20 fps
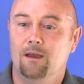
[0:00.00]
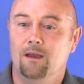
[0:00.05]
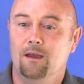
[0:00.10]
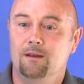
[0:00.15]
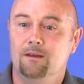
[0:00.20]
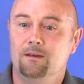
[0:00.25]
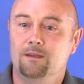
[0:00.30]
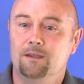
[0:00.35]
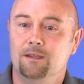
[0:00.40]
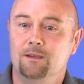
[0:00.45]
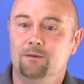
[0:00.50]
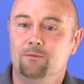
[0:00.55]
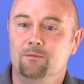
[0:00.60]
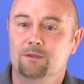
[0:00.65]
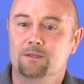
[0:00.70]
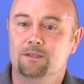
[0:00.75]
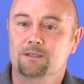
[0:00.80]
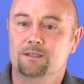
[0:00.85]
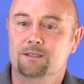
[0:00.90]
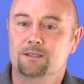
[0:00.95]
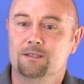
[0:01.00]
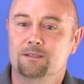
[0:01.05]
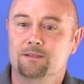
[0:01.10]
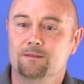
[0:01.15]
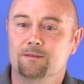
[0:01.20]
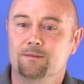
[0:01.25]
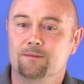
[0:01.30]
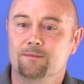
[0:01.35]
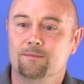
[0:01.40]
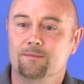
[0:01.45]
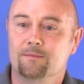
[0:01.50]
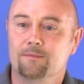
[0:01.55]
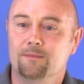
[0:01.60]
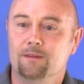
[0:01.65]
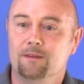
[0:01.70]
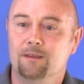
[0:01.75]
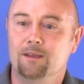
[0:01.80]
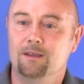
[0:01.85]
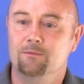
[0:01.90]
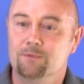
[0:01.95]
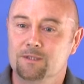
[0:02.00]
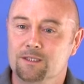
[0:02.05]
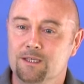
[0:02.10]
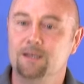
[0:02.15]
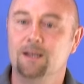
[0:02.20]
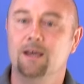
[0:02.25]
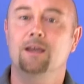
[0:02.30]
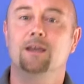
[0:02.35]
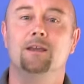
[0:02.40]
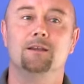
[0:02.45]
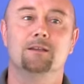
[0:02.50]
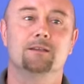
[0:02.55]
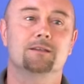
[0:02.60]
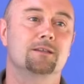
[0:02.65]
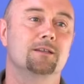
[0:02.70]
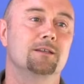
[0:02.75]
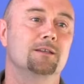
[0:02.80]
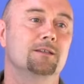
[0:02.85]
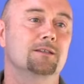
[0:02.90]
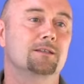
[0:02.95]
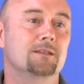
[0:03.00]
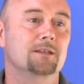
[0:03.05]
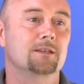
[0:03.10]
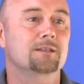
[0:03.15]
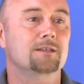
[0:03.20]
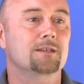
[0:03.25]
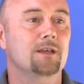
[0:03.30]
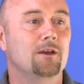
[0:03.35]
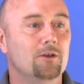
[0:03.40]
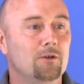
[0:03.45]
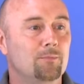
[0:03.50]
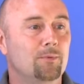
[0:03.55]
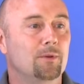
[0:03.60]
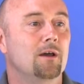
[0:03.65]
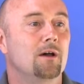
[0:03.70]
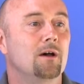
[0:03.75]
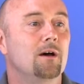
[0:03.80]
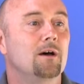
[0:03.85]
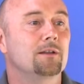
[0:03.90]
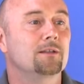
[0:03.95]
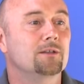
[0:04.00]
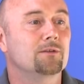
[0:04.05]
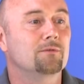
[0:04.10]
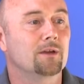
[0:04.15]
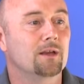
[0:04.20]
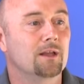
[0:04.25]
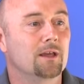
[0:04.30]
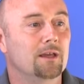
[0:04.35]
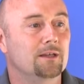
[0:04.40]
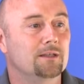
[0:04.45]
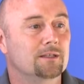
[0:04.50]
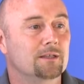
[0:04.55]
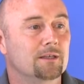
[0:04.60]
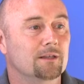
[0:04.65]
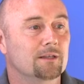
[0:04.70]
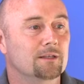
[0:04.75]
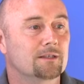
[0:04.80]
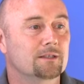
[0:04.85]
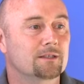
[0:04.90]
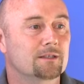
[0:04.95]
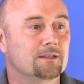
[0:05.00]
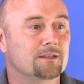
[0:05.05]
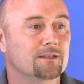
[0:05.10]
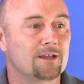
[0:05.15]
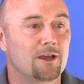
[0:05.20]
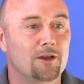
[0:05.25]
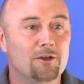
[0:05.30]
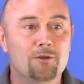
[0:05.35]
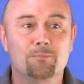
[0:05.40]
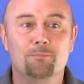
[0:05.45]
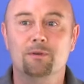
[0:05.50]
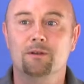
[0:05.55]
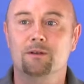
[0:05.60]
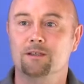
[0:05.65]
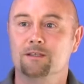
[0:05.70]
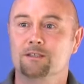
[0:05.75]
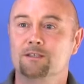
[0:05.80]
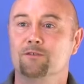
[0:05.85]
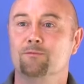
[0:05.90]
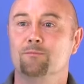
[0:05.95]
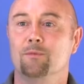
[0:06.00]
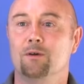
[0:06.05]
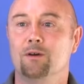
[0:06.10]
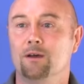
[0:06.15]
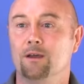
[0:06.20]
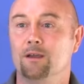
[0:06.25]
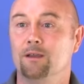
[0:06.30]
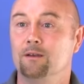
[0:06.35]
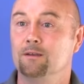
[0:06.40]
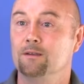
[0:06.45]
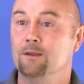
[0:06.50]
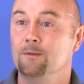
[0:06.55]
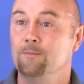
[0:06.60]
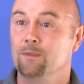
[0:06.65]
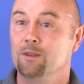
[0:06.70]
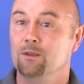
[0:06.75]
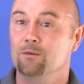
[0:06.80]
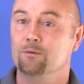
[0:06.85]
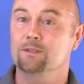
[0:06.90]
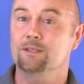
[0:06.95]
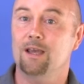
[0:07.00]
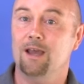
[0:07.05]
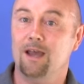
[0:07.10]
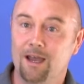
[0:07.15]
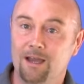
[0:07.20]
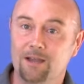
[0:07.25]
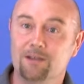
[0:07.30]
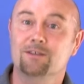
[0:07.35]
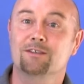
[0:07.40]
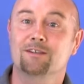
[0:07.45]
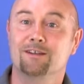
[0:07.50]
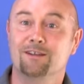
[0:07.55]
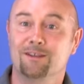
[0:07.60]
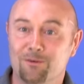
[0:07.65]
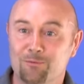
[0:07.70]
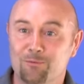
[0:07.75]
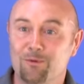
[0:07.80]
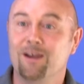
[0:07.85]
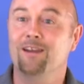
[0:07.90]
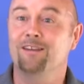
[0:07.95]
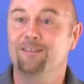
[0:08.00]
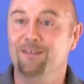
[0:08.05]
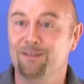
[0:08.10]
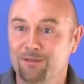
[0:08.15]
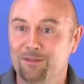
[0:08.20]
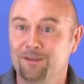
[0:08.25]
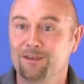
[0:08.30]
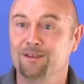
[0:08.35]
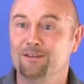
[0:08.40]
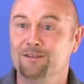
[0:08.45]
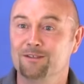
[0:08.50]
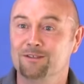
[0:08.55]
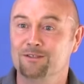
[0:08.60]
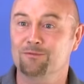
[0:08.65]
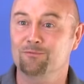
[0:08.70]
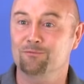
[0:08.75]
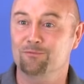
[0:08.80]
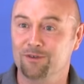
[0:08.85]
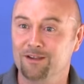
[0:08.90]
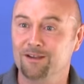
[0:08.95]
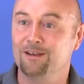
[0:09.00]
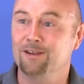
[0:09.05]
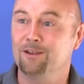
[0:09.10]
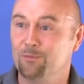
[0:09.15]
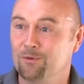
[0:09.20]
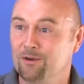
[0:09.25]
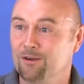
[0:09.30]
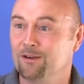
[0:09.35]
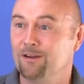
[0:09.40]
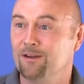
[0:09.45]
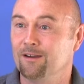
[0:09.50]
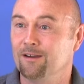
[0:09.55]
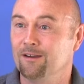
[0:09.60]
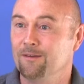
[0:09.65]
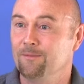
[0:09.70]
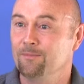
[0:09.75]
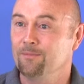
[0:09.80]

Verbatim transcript: And it was it was innate. This this open-hearted relating, this this openness of mind, was actually the way that things really were.